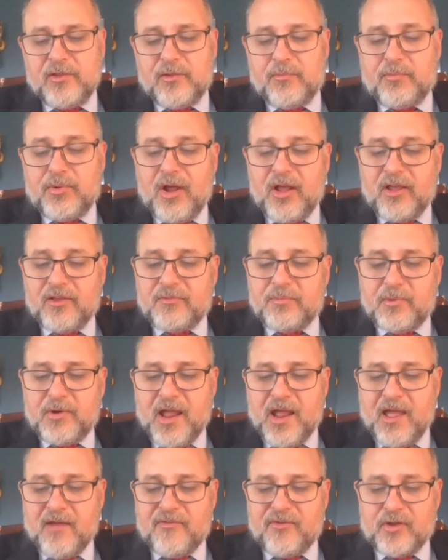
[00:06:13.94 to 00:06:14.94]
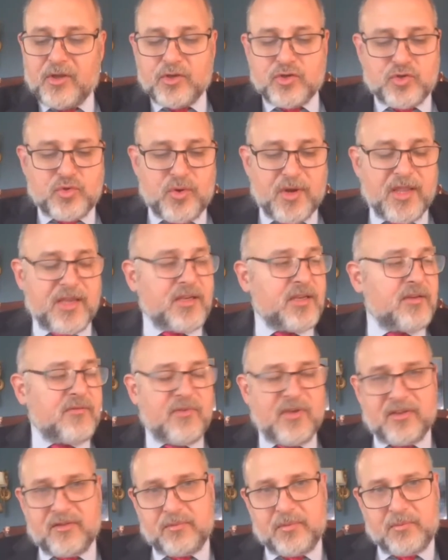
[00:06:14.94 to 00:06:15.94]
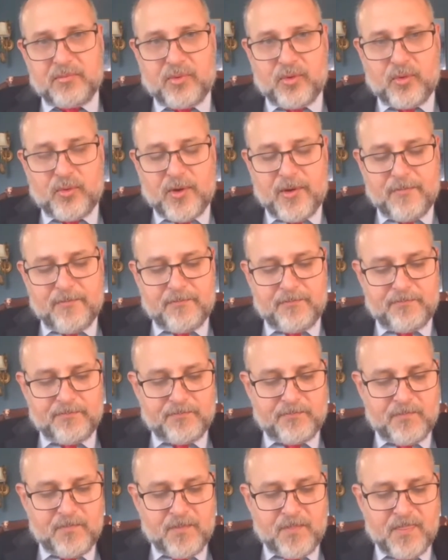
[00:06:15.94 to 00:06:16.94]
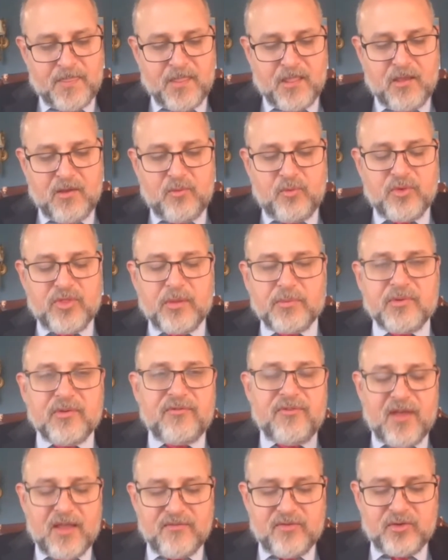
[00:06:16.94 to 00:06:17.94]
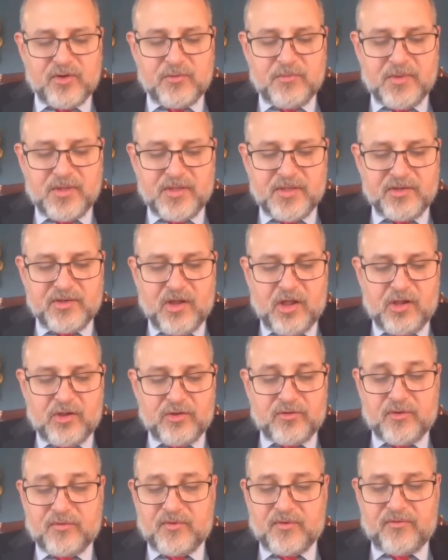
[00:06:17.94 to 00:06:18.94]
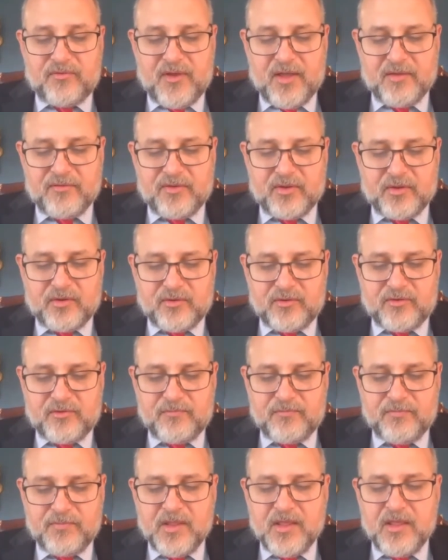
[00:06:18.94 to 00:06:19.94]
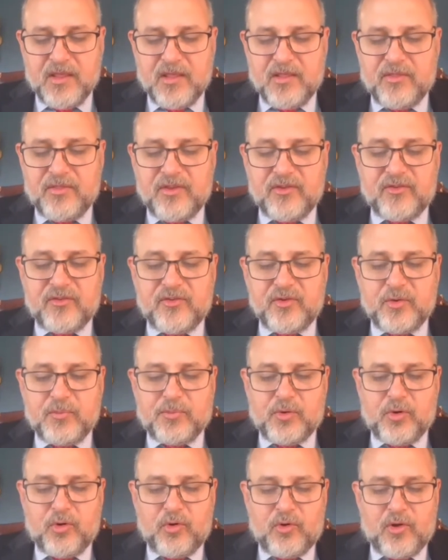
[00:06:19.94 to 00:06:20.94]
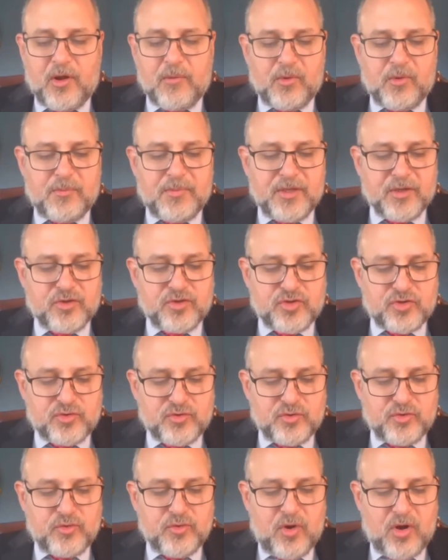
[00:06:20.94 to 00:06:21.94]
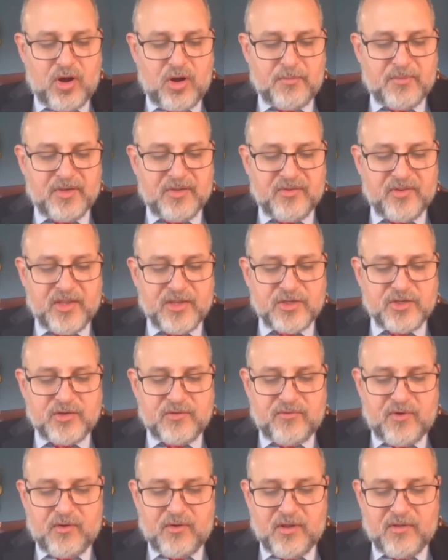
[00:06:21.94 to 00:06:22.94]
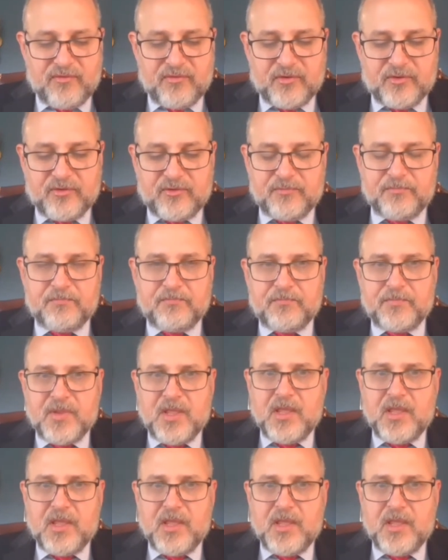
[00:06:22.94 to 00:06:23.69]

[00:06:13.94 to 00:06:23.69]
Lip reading: the Prosper Africa Trade and Investment Program. With up to $500 million over 5 years, this new program will be a true harmonization of our efforts.